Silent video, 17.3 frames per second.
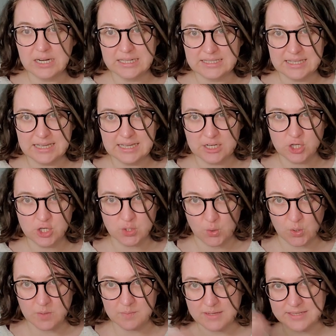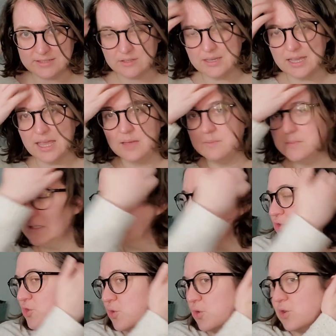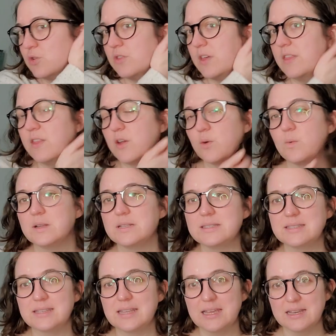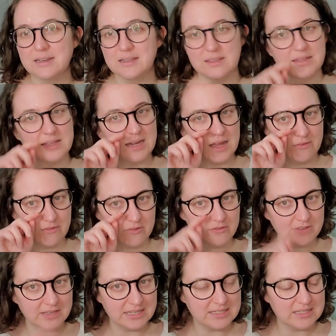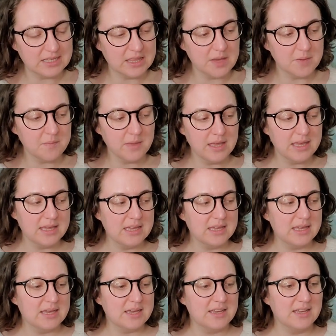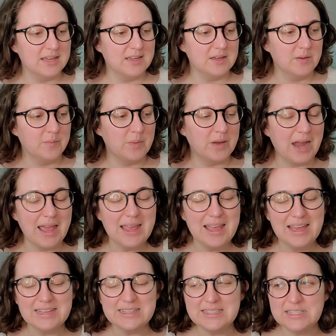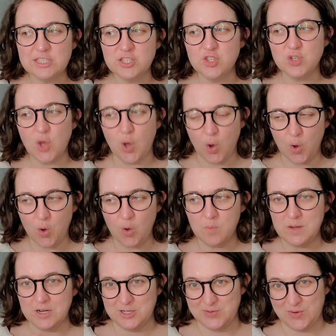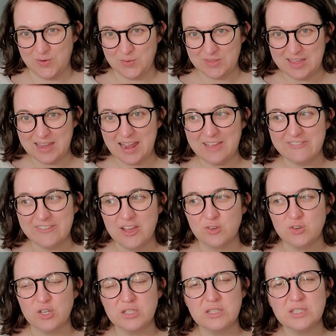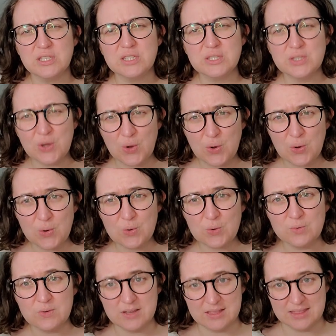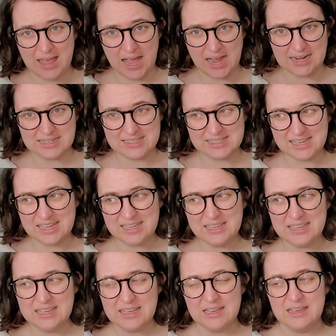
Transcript: It's like a short puzzle game, so shorter than their ones that that have a feed to them. But I had so much fun with it. I found it so relaxing.